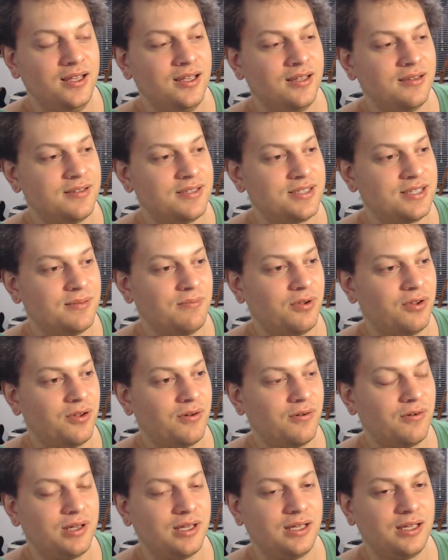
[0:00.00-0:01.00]
this
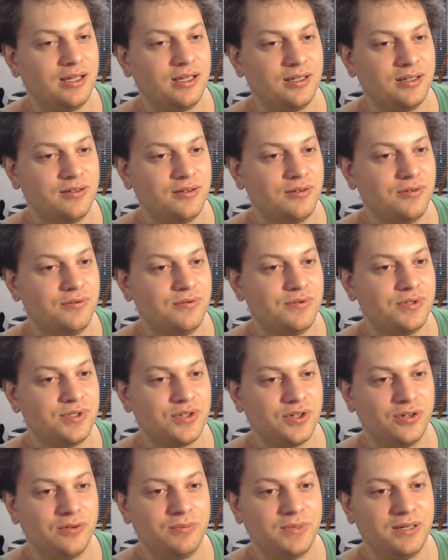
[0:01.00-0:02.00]
employee who
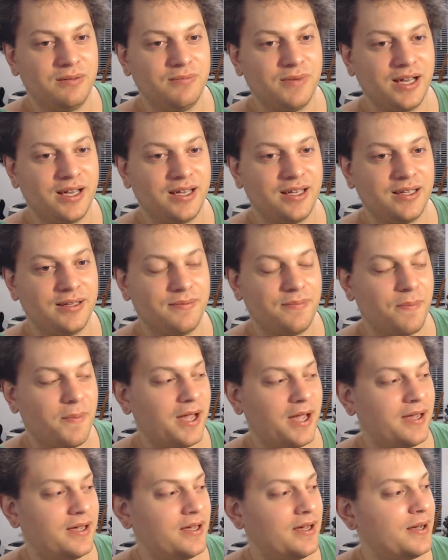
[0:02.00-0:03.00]
sold me my, my
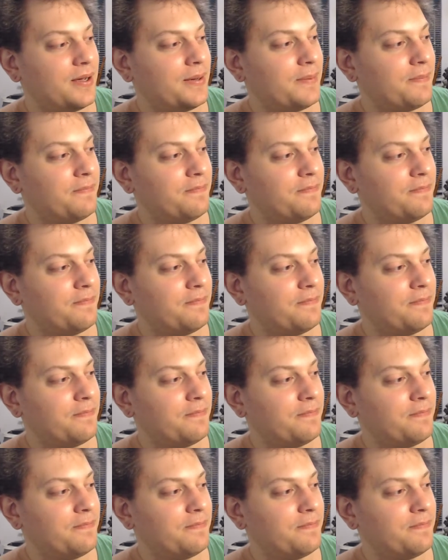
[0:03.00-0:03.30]
uh,